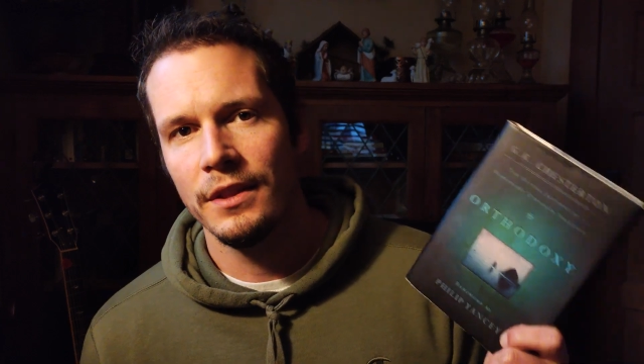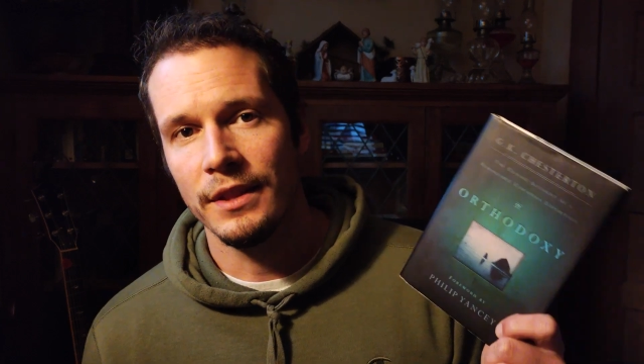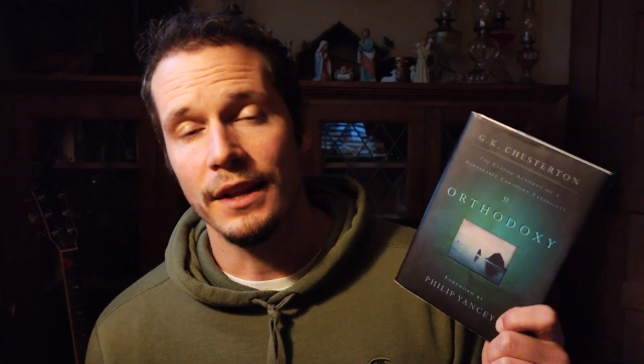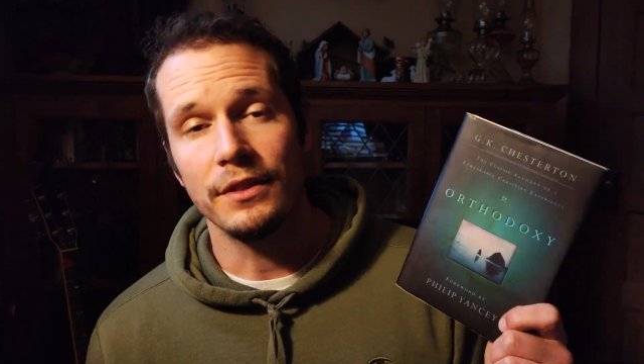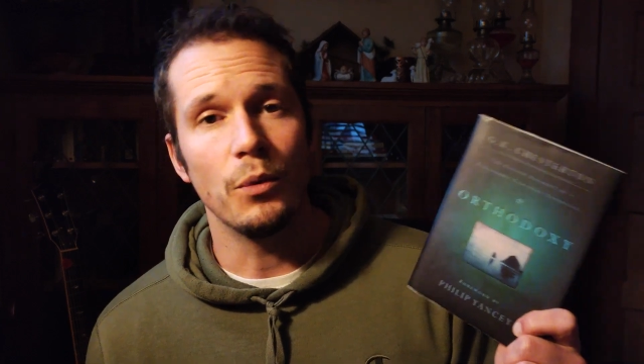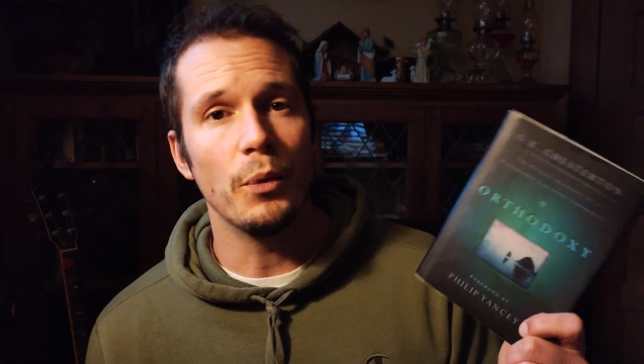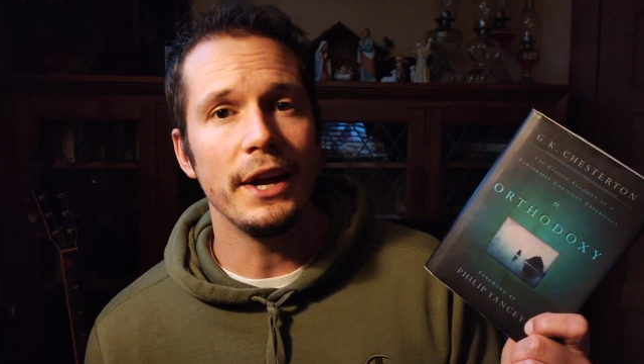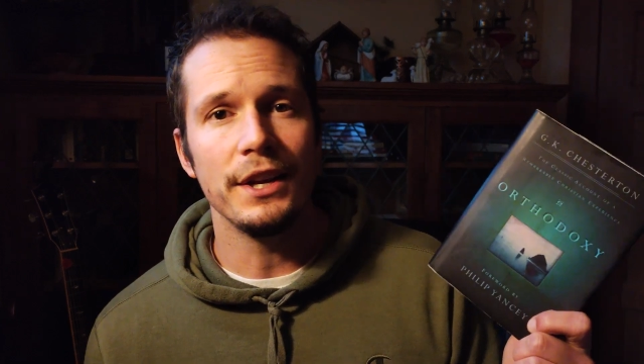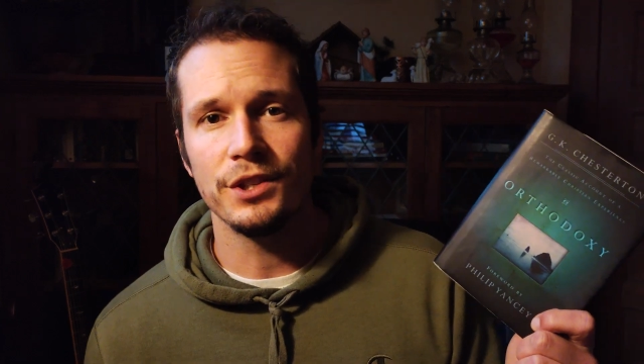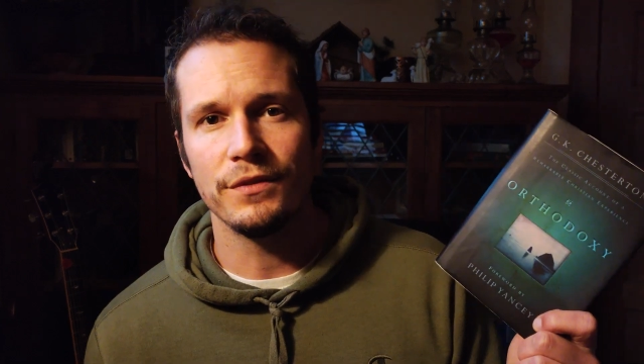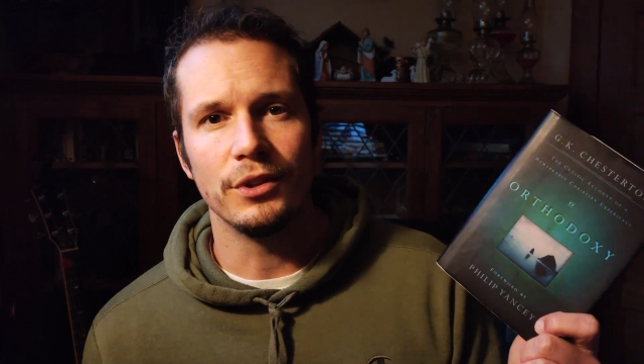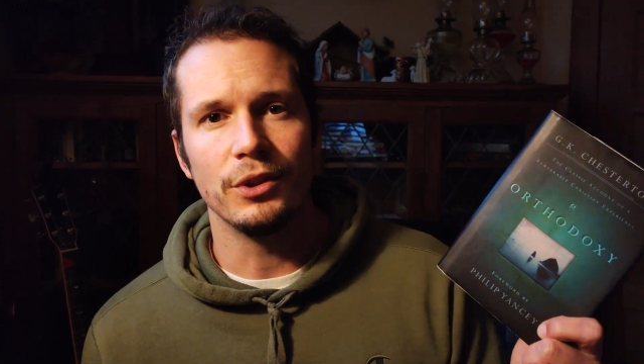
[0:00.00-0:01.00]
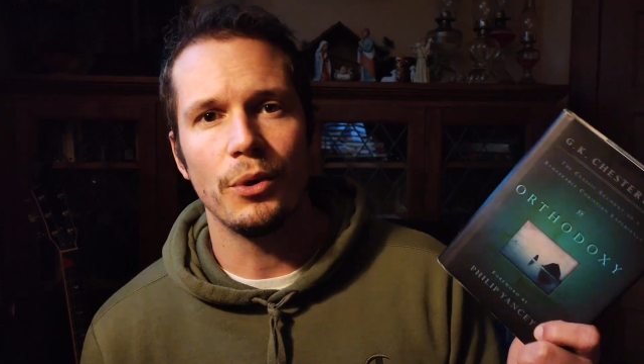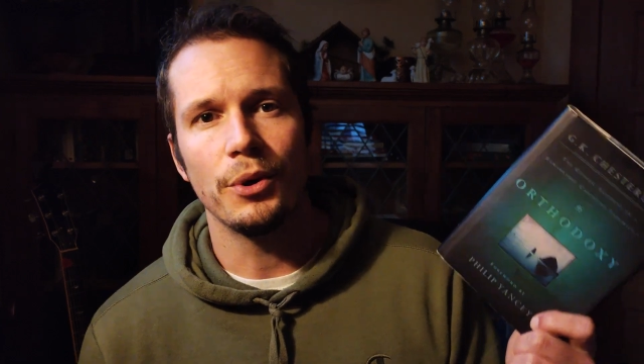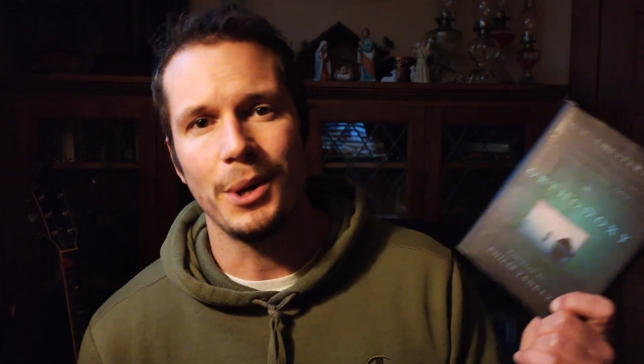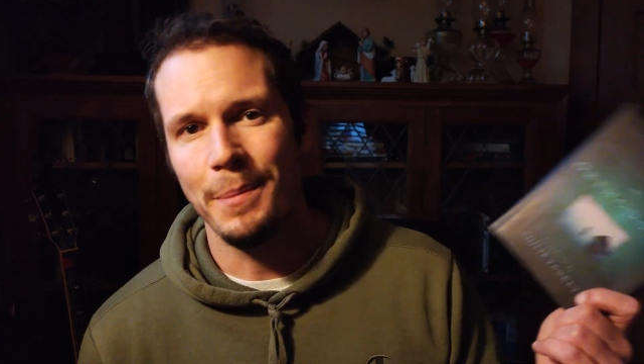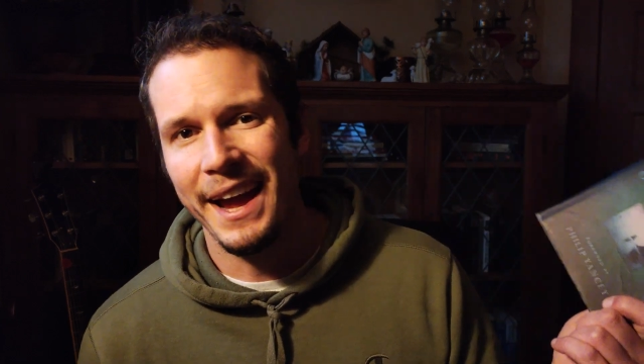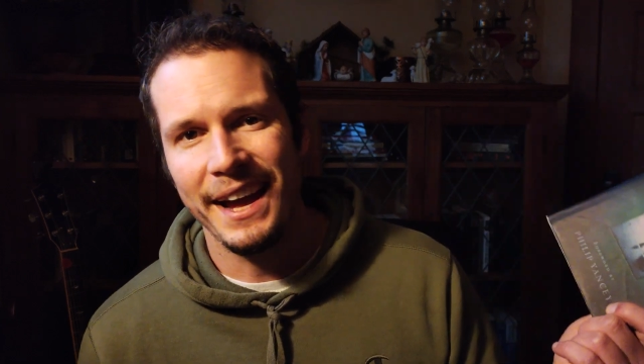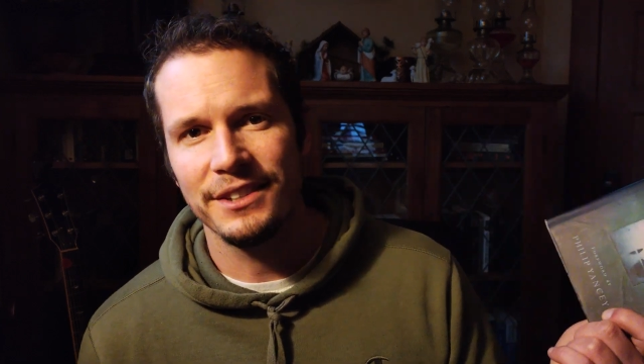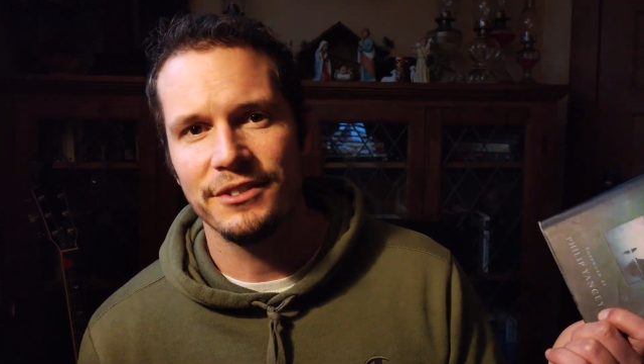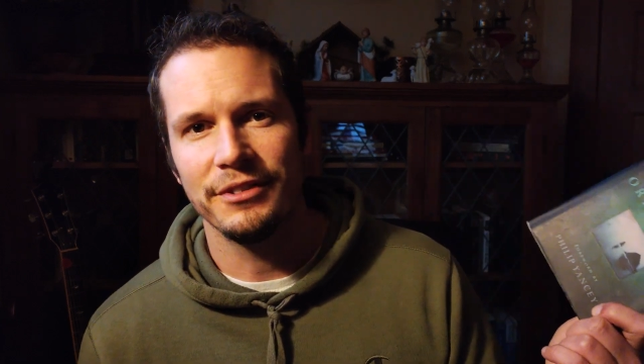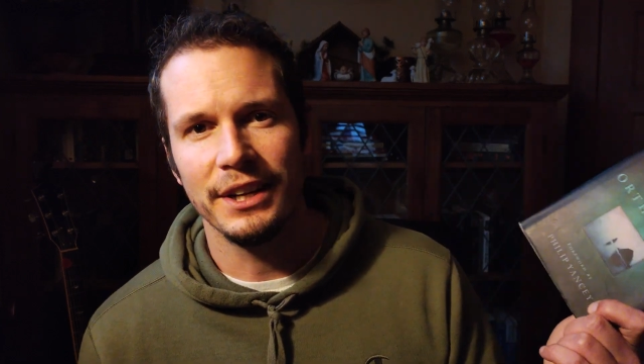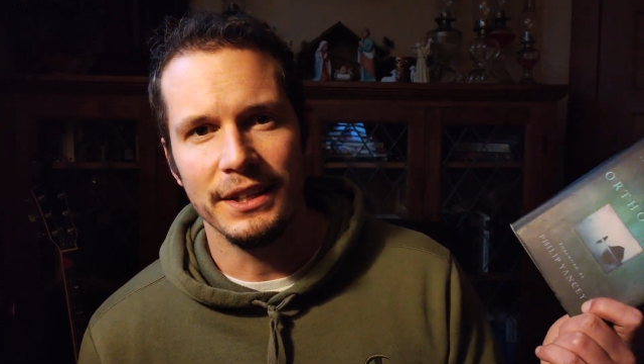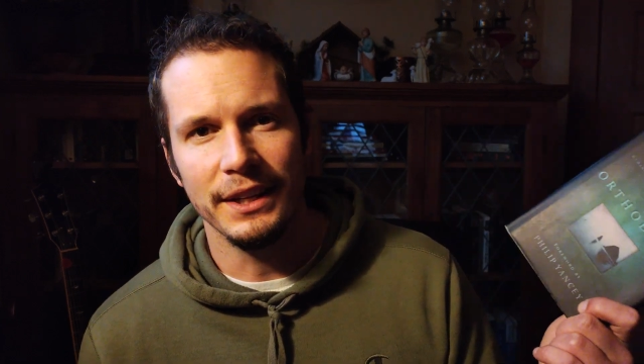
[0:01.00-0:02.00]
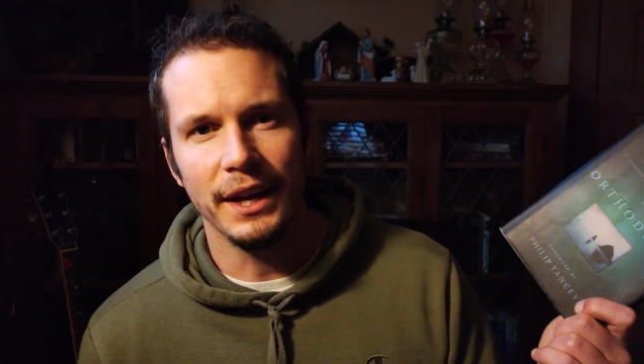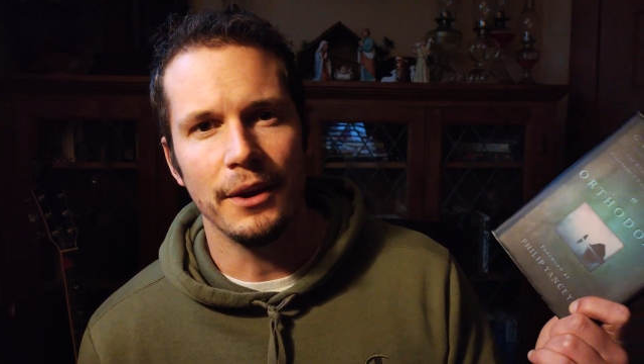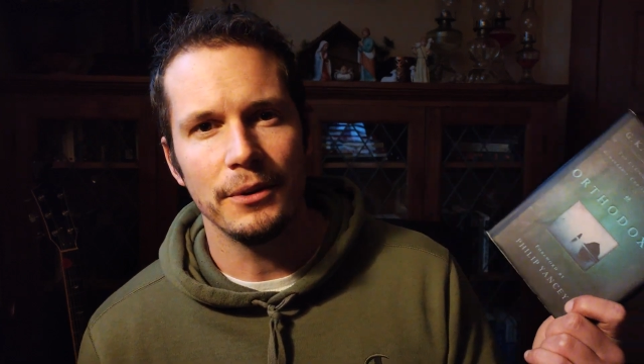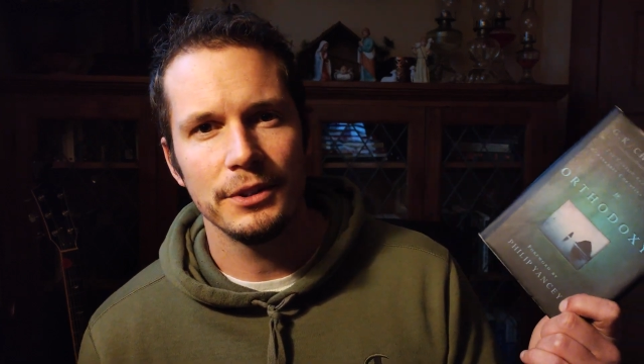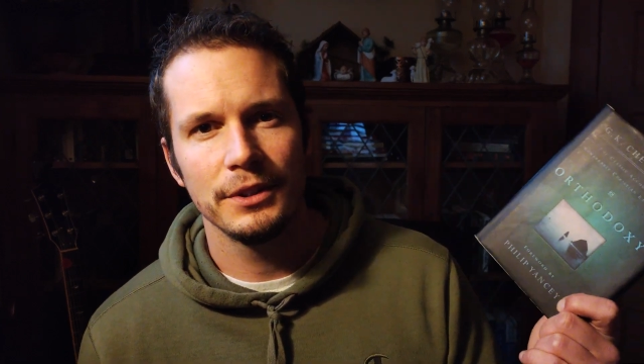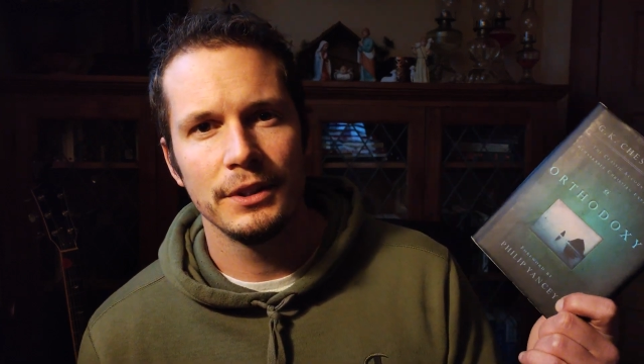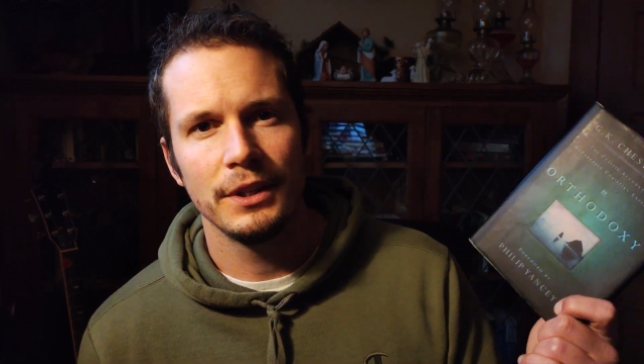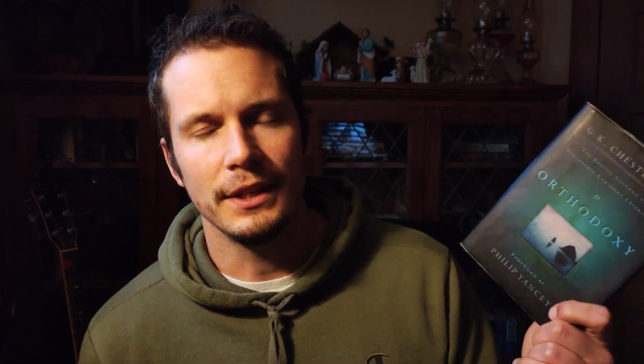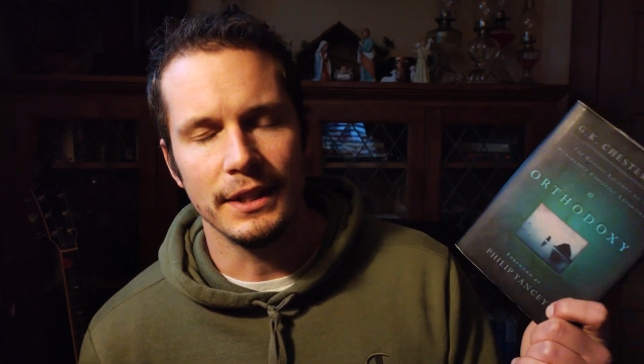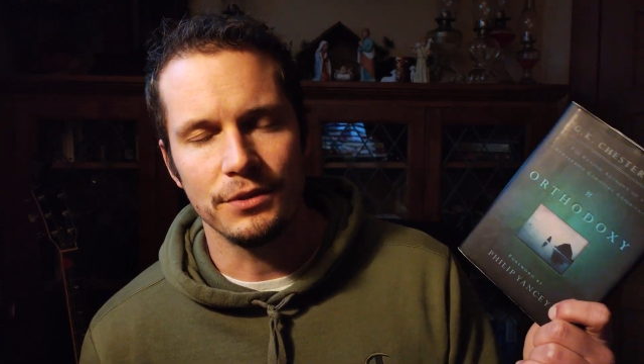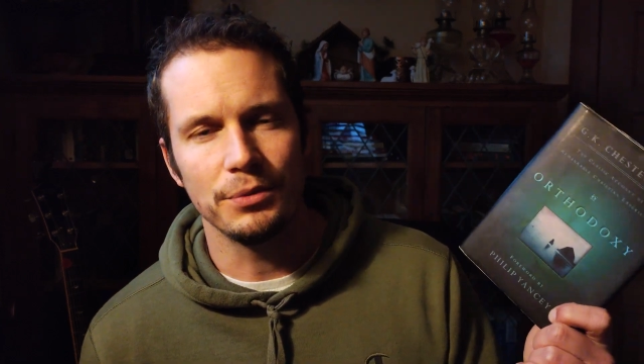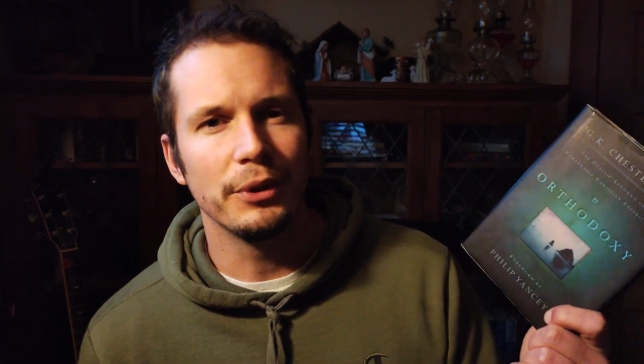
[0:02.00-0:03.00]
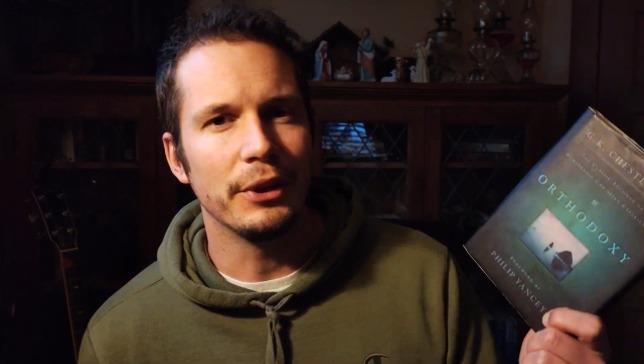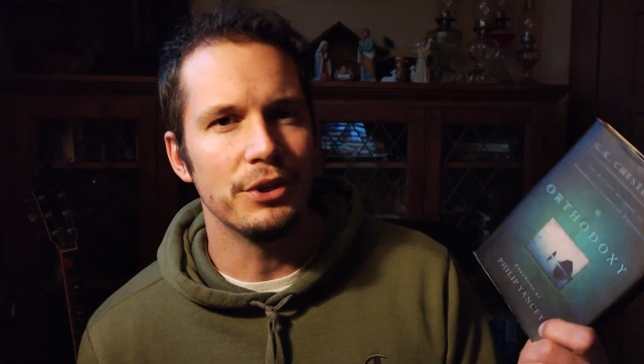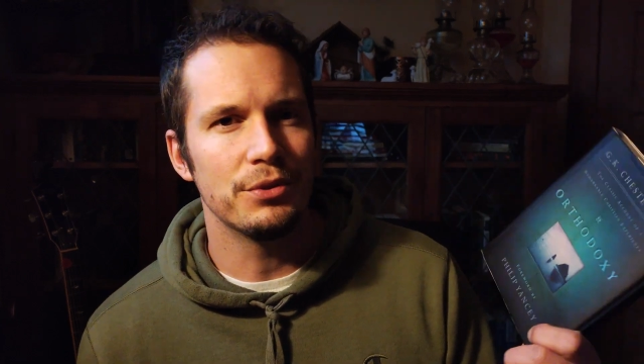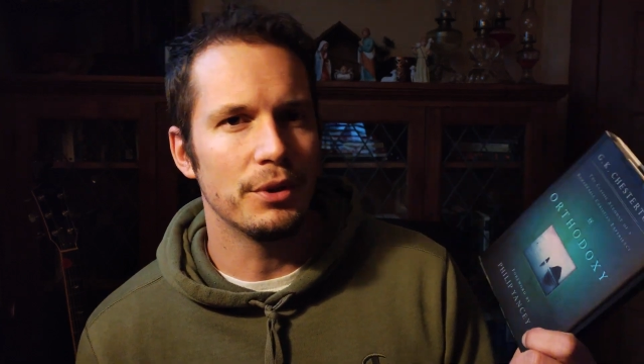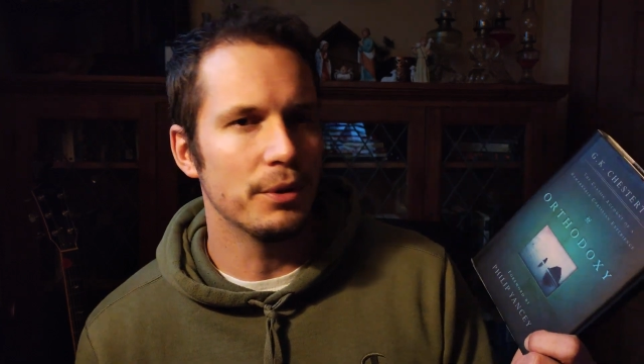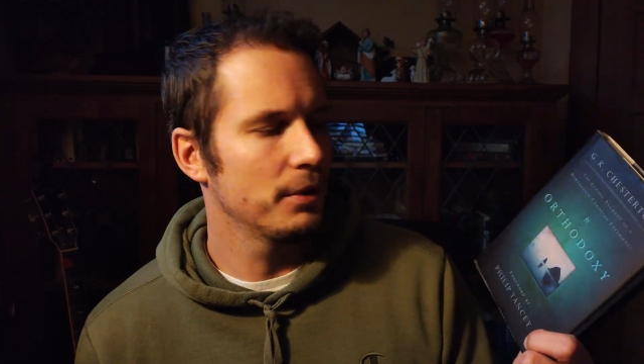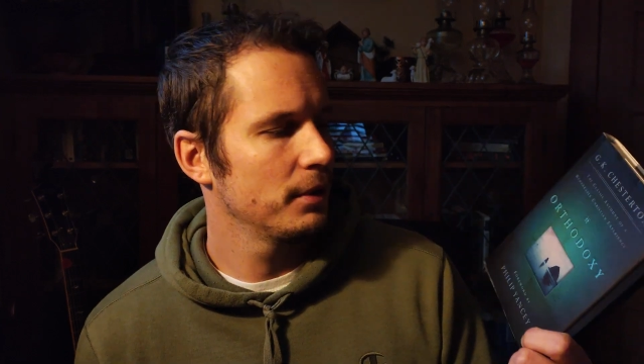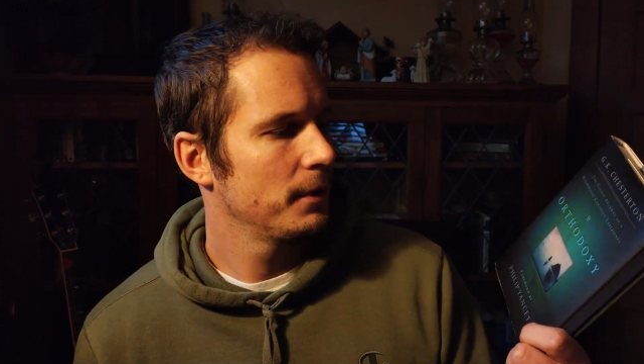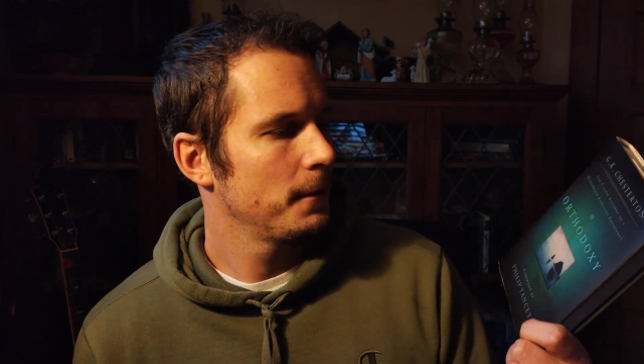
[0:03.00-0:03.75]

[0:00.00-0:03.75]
that the ways of the Lord are past finding out. And that's really true.